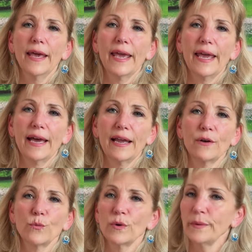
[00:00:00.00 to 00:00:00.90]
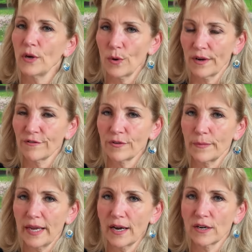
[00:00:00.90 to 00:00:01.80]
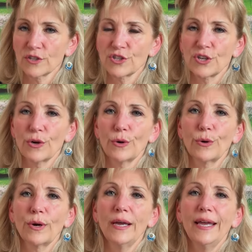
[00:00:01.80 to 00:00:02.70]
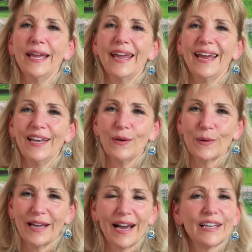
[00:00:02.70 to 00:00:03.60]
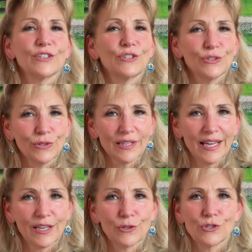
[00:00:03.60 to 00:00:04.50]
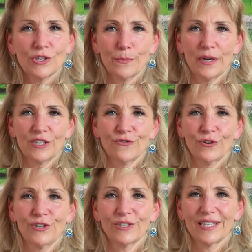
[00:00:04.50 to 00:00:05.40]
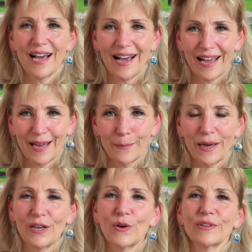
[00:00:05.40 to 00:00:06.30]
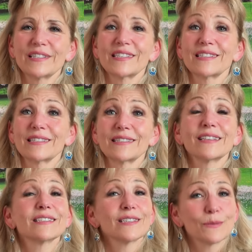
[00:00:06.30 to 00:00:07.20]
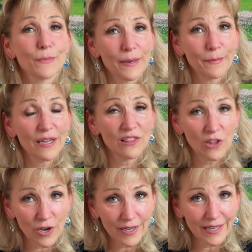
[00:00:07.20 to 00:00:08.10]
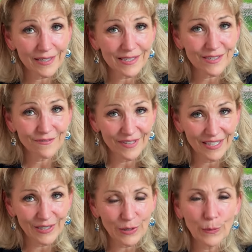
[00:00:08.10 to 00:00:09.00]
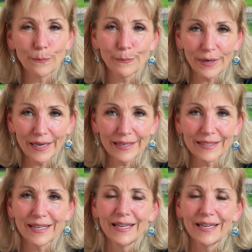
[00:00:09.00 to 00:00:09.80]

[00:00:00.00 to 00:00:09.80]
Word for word: and we'll be going from there. So anyway, I do thank you so much for your time. I know this is this has been my longest video, but